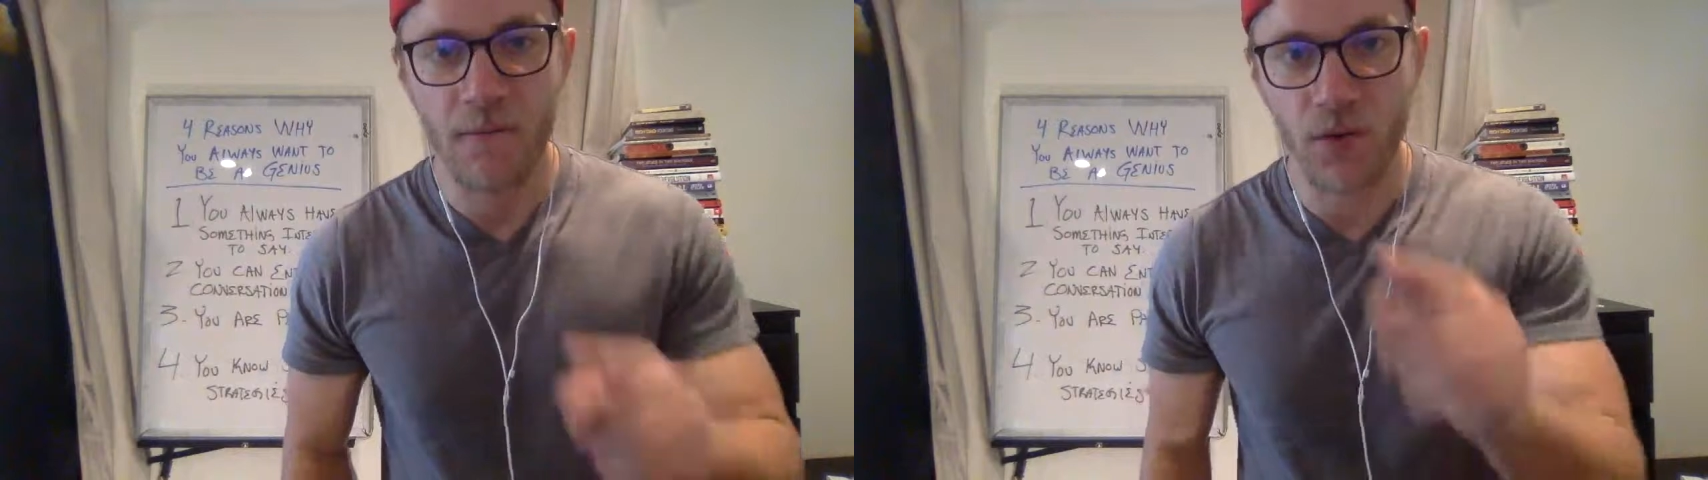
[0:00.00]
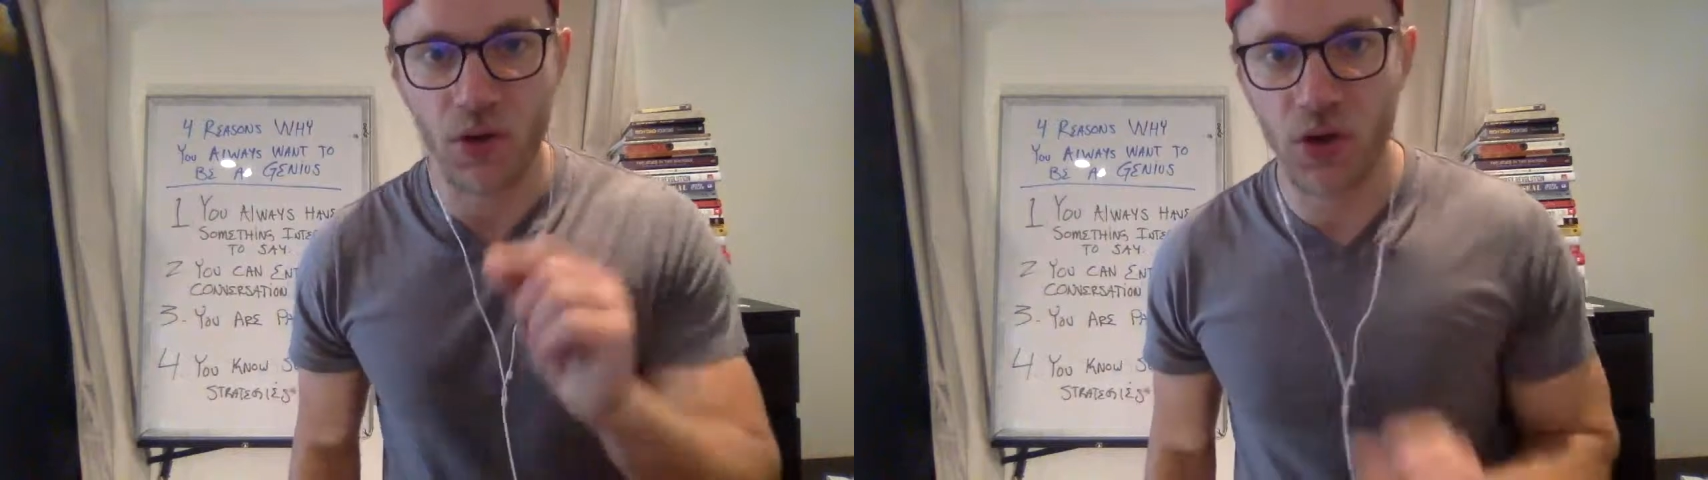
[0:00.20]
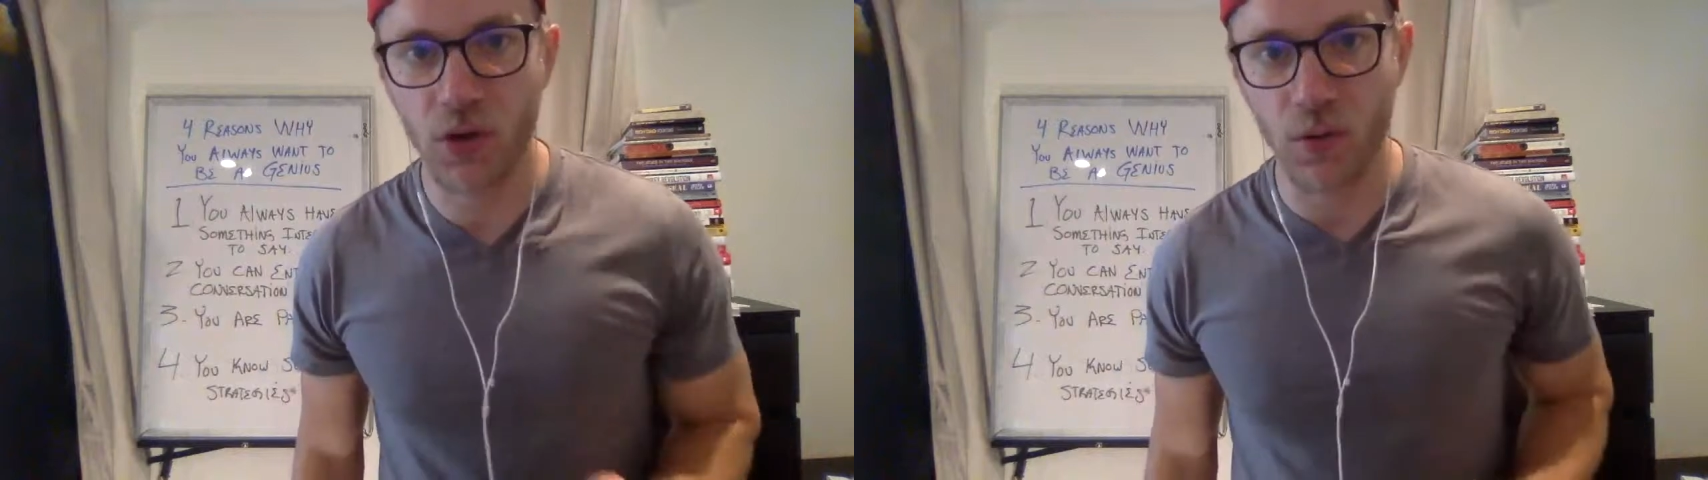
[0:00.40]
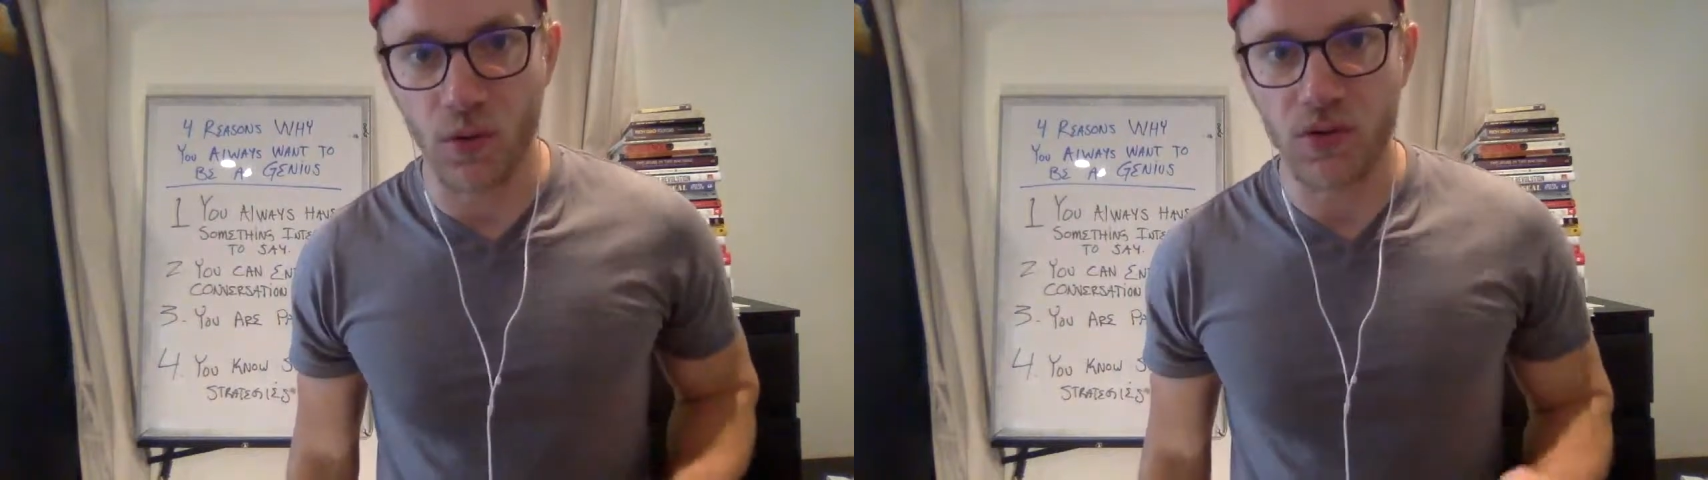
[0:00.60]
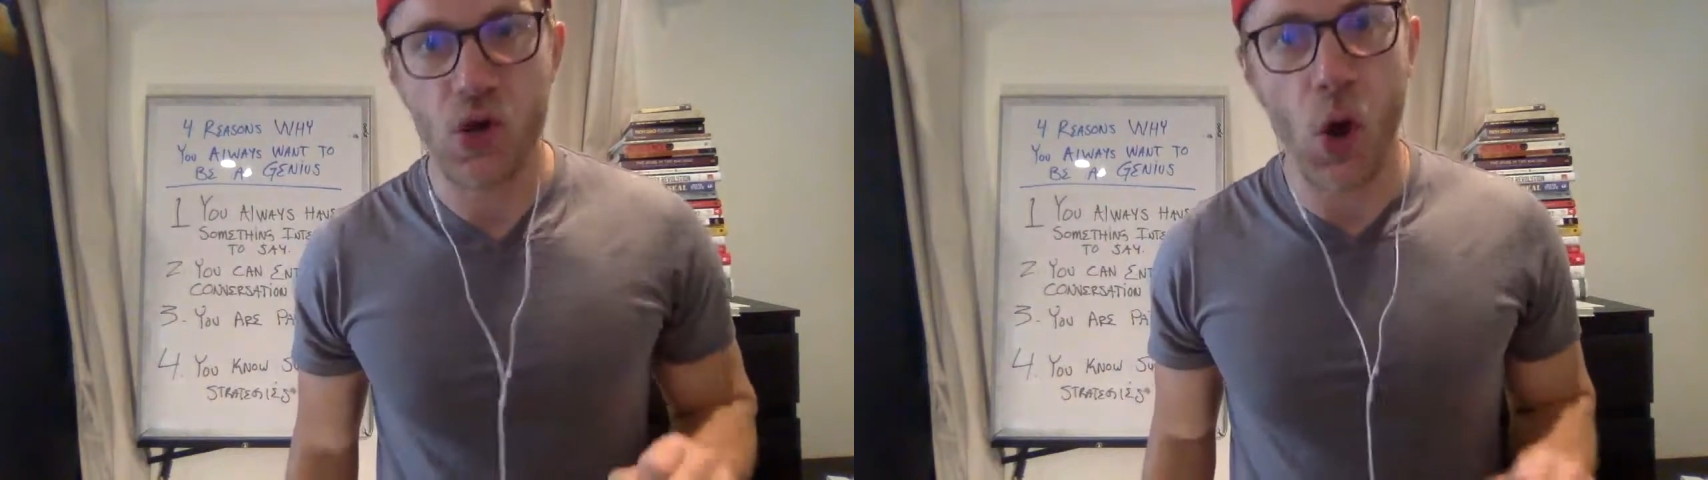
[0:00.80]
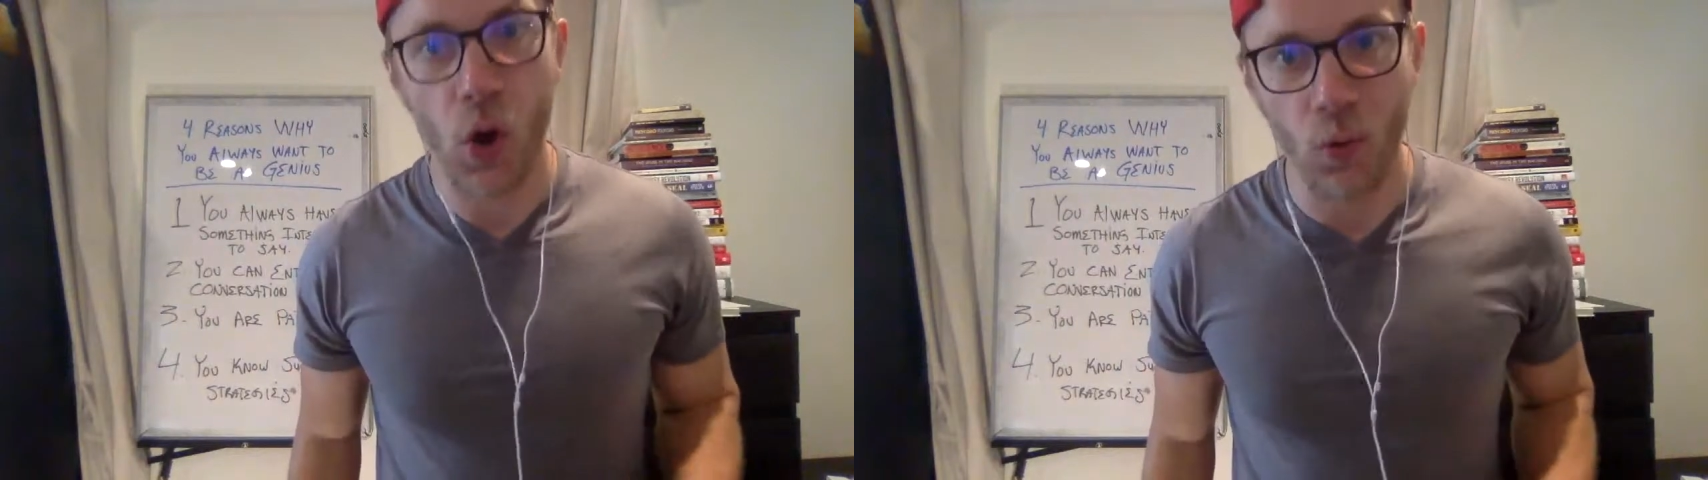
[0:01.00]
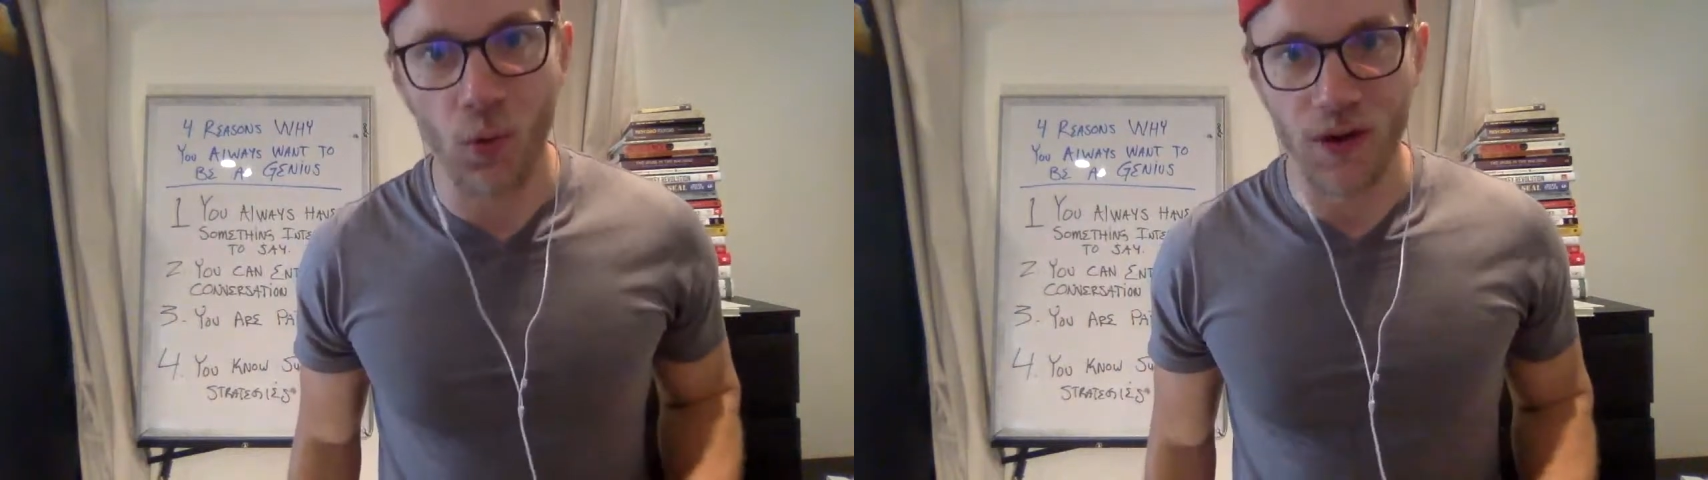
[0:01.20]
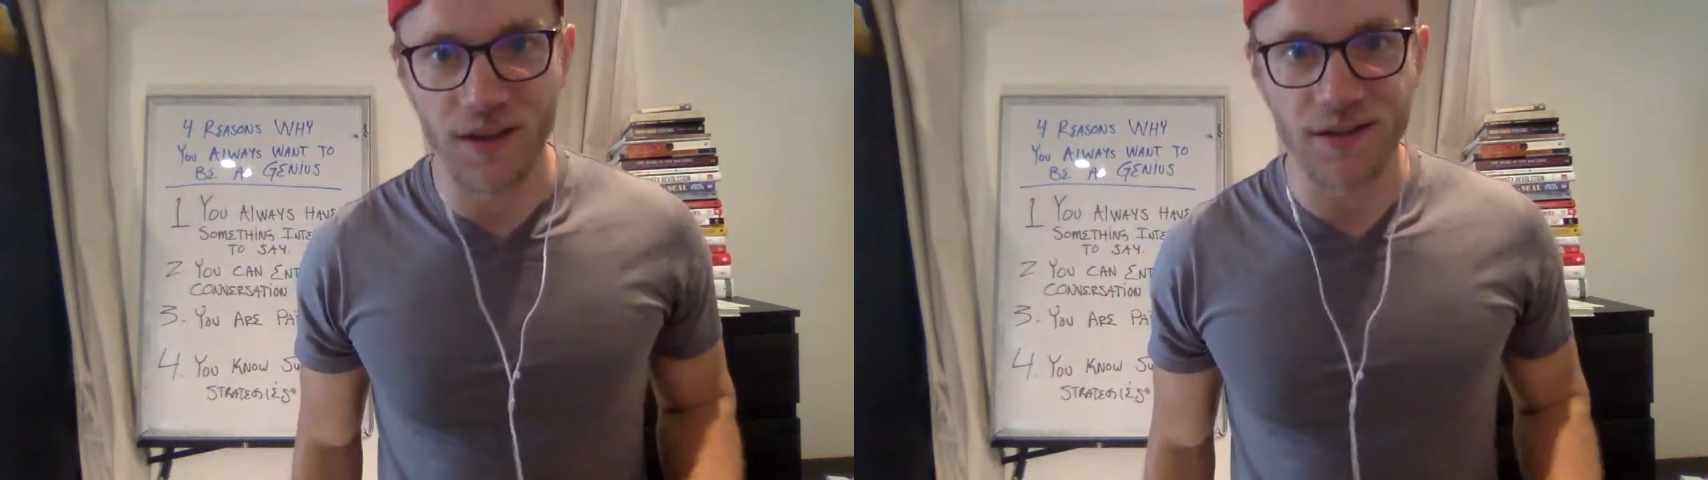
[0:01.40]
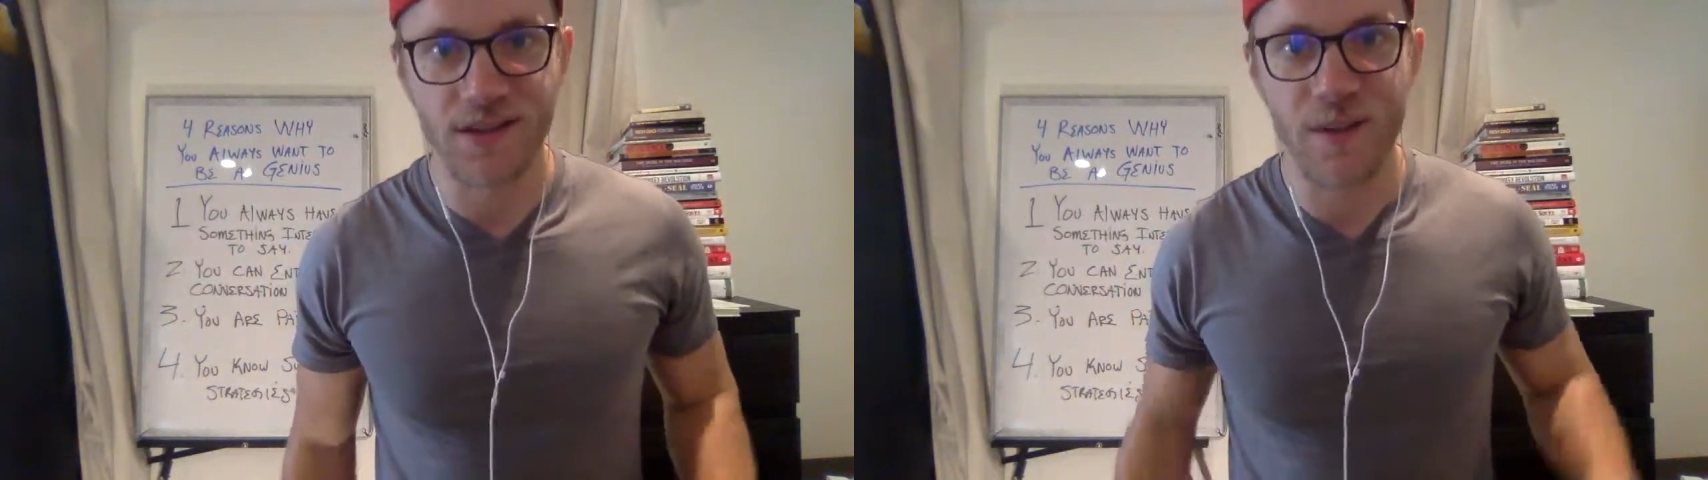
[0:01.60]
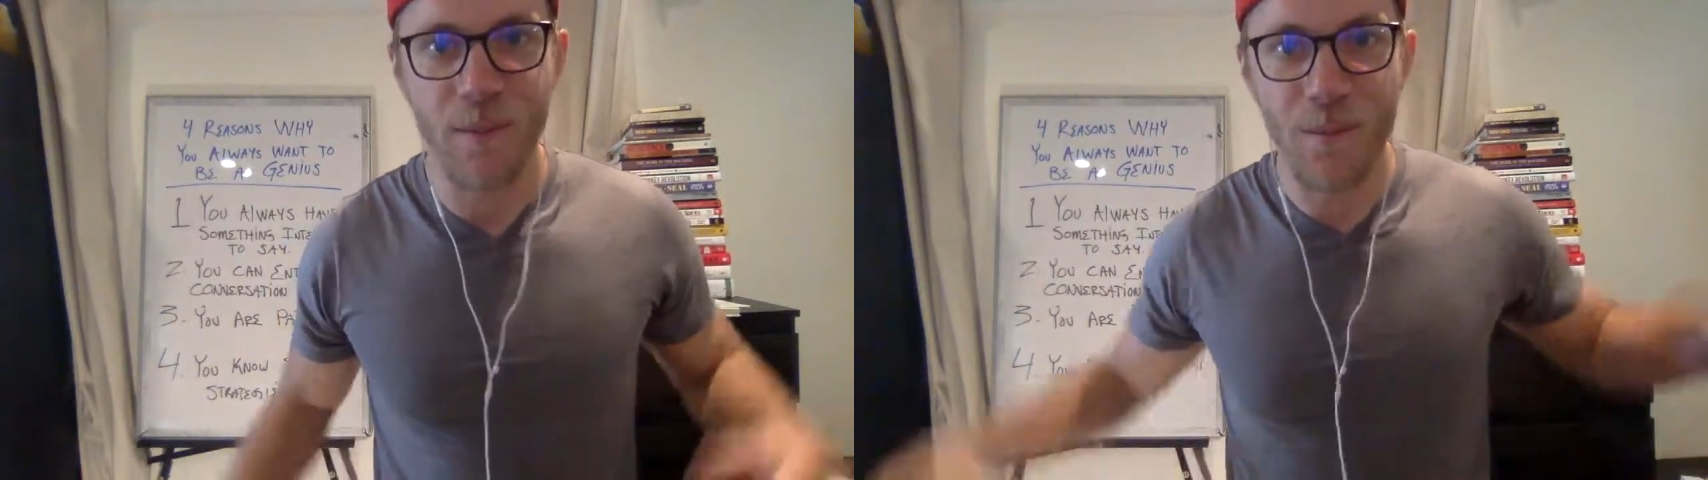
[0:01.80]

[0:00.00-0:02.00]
for you to always